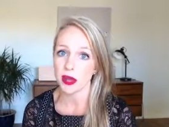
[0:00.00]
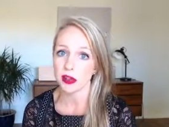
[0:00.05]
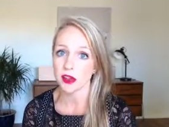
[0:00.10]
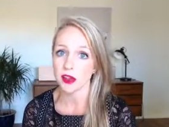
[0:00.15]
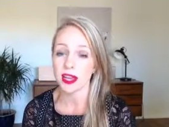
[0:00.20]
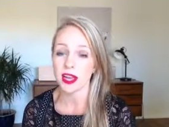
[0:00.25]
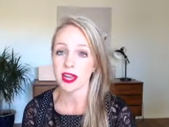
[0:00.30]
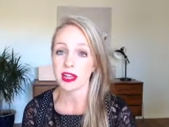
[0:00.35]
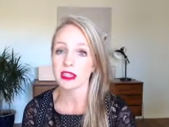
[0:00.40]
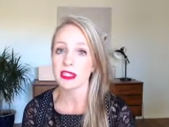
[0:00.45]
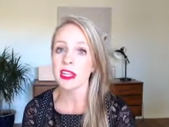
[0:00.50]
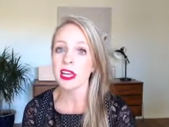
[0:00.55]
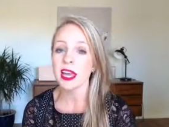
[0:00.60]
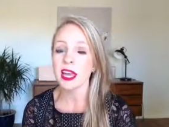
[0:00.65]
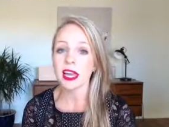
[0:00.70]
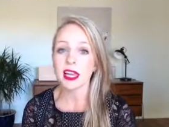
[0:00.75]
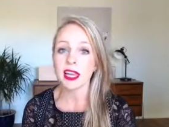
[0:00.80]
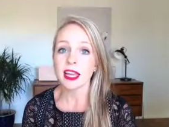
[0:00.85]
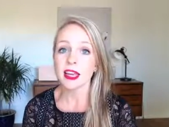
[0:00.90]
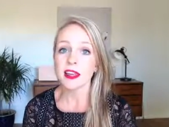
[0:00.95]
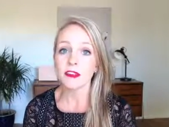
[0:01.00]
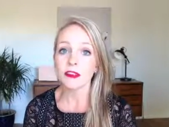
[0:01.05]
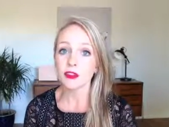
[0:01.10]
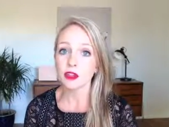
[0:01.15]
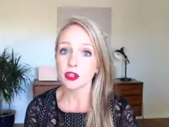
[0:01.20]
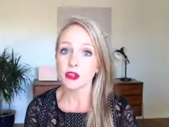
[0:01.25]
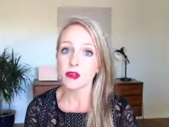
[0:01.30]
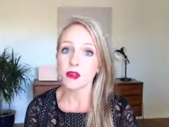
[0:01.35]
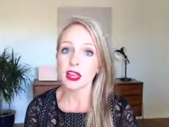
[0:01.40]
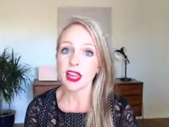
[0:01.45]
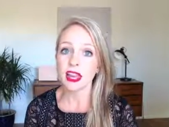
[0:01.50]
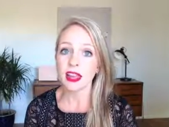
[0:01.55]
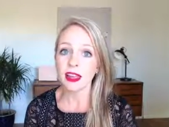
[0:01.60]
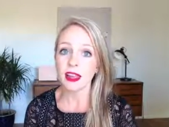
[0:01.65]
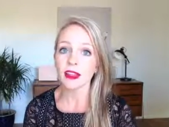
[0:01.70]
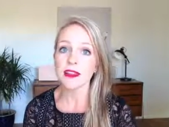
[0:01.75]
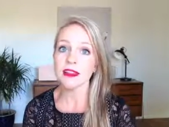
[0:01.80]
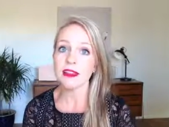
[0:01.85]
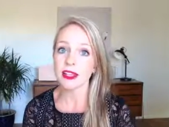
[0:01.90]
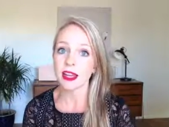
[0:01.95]
And if you can't
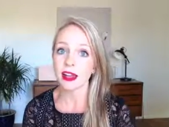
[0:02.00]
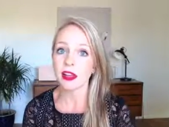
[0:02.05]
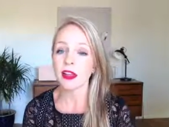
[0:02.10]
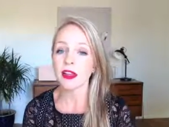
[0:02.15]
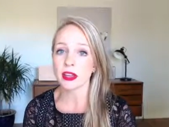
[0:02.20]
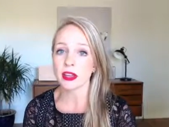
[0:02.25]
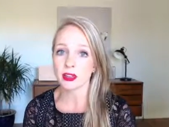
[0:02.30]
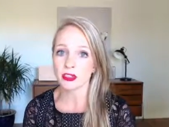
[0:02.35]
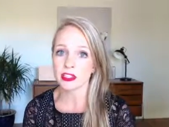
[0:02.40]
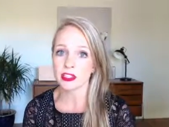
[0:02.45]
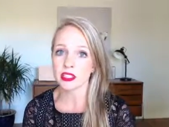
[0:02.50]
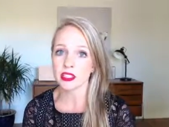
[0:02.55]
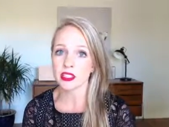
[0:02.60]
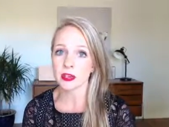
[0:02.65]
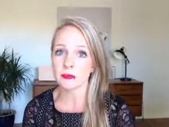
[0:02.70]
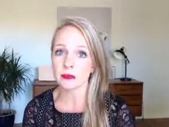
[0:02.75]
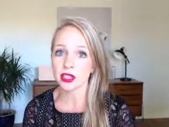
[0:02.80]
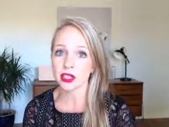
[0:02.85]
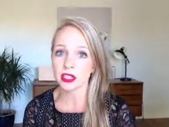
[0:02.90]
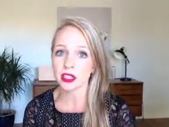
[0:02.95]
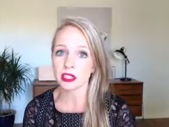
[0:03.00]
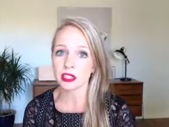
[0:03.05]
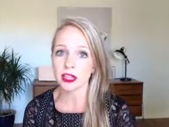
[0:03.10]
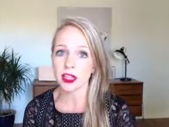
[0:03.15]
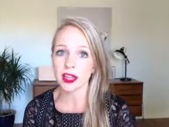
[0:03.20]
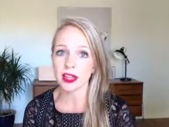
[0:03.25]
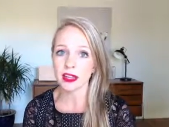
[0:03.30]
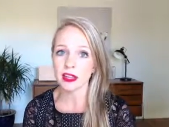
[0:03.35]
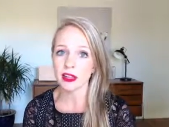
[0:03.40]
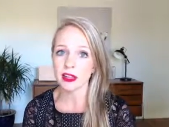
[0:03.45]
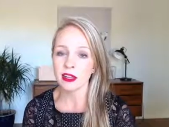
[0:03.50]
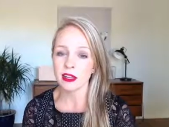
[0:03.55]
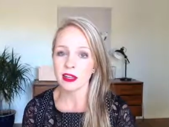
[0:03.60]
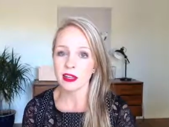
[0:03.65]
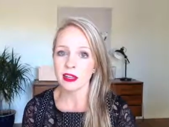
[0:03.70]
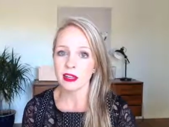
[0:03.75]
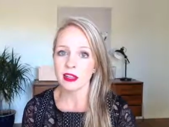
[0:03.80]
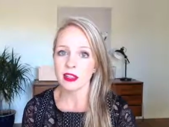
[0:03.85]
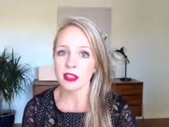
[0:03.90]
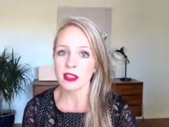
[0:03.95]
nail a good subject line,
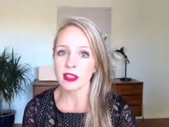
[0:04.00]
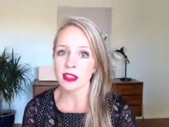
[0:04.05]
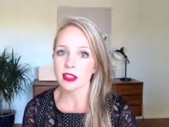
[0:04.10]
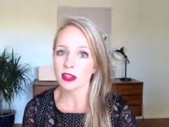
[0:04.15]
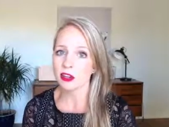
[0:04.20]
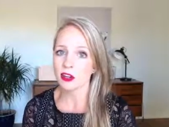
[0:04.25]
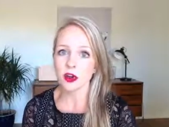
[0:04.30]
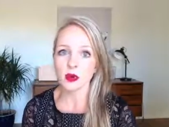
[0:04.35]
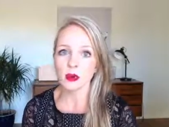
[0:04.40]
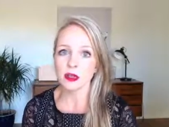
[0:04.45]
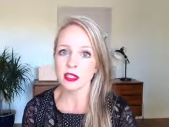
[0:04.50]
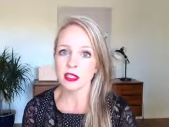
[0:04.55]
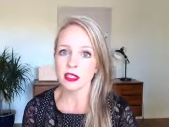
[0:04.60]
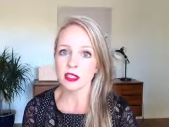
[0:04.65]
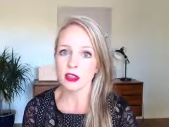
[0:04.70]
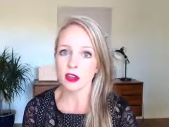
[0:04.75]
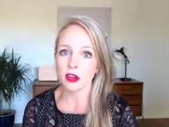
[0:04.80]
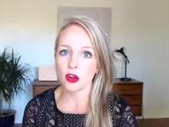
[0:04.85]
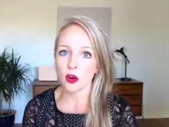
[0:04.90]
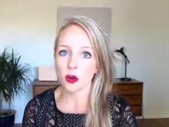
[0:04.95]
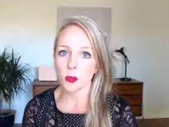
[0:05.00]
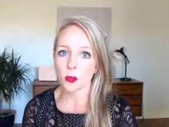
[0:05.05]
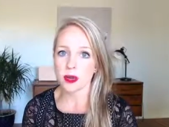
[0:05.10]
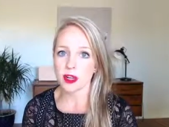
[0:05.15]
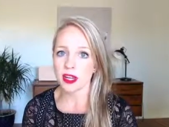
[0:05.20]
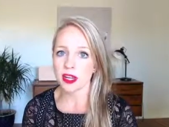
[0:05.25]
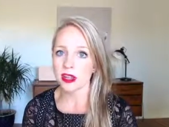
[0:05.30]
then no one's going to open it.